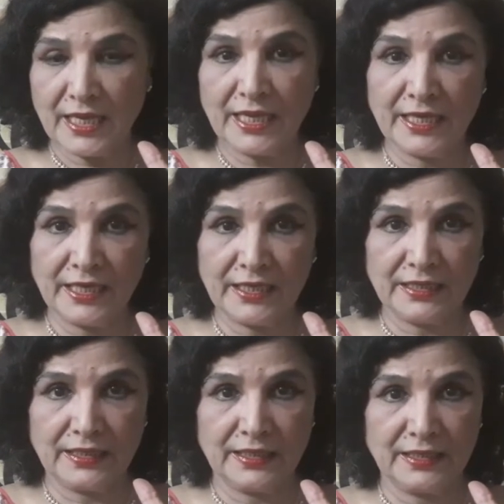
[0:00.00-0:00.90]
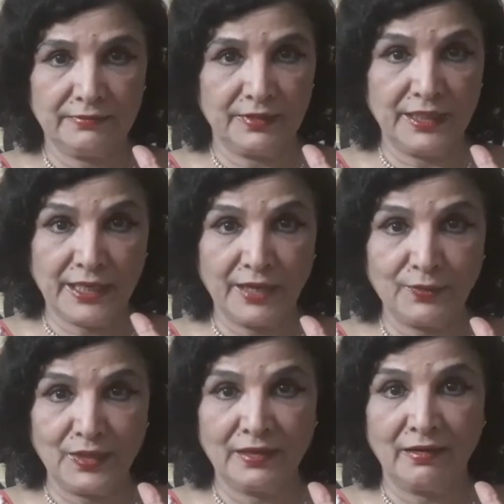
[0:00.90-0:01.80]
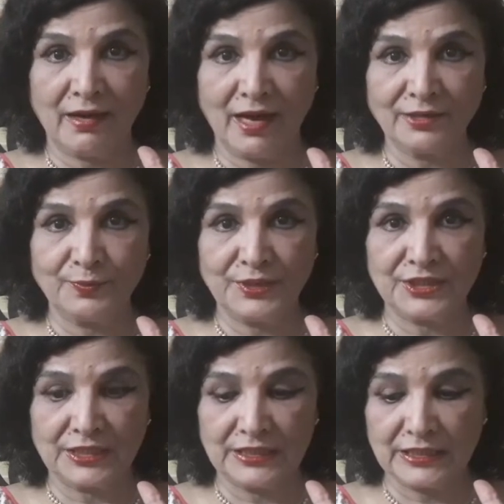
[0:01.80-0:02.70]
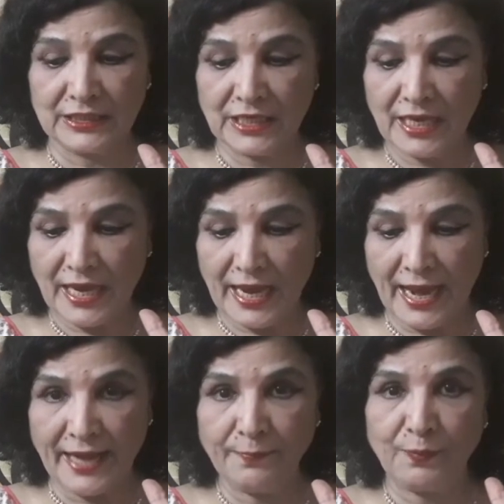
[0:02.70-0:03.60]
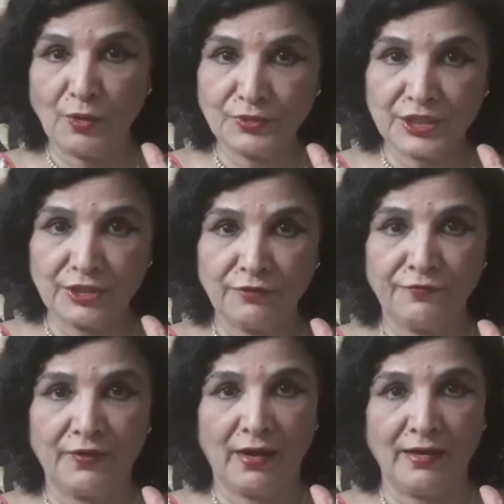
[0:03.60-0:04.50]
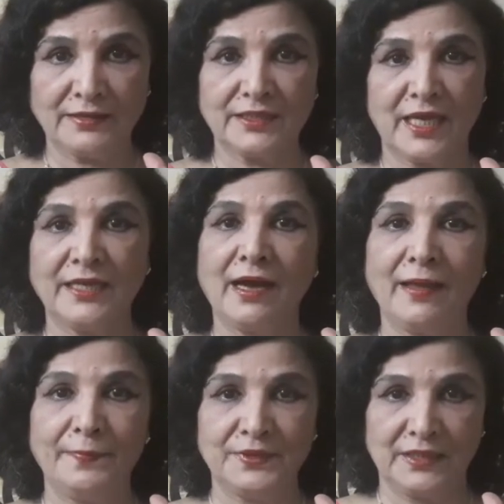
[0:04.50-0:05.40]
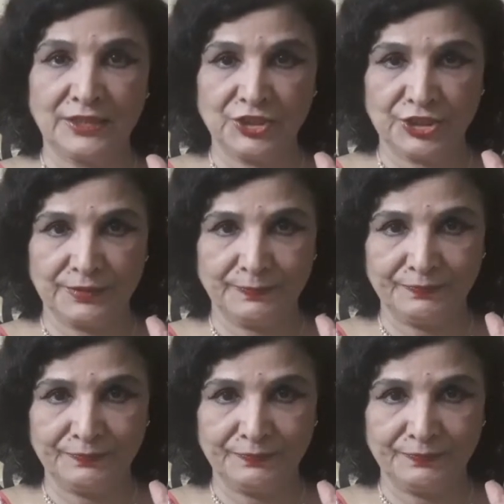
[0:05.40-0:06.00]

irregular heart beating and pounding of heart and hypertension.